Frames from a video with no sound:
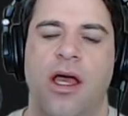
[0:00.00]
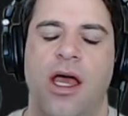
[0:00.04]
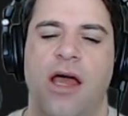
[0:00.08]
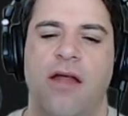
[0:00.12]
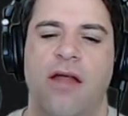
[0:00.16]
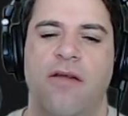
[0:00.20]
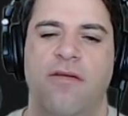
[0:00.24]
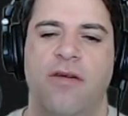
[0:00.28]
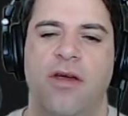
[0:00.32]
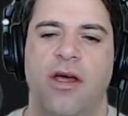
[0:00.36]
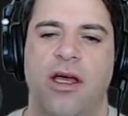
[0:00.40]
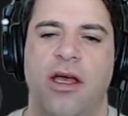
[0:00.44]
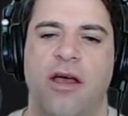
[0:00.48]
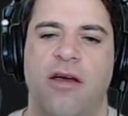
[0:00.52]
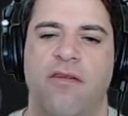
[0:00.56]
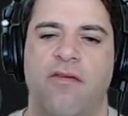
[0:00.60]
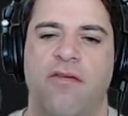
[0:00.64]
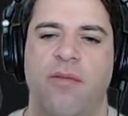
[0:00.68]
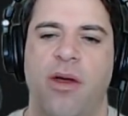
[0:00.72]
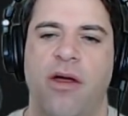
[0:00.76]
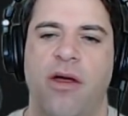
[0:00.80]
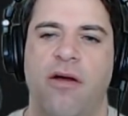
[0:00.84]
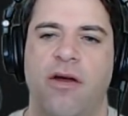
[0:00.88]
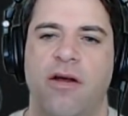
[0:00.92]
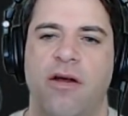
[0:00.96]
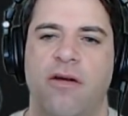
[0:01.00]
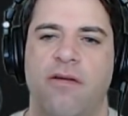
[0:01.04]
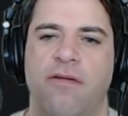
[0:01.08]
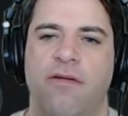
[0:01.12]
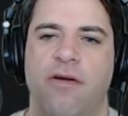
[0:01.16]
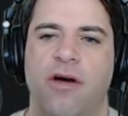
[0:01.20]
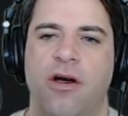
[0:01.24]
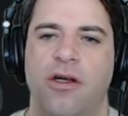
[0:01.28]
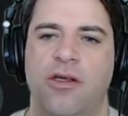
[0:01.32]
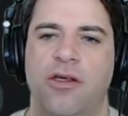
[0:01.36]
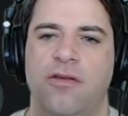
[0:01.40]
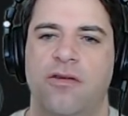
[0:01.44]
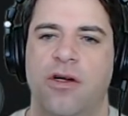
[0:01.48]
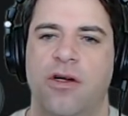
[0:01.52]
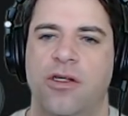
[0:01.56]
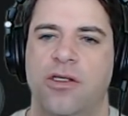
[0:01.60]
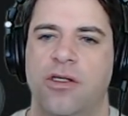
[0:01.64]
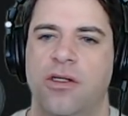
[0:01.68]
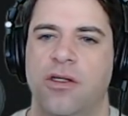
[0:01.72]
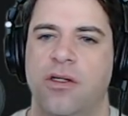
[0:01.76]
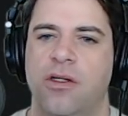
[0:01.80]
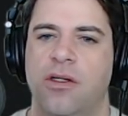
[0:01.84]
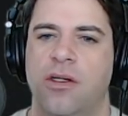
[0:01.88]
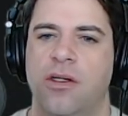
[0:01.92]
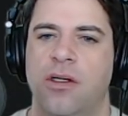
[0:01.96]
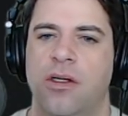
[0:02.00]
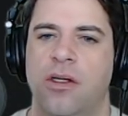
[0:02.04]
NVIF parent func structure.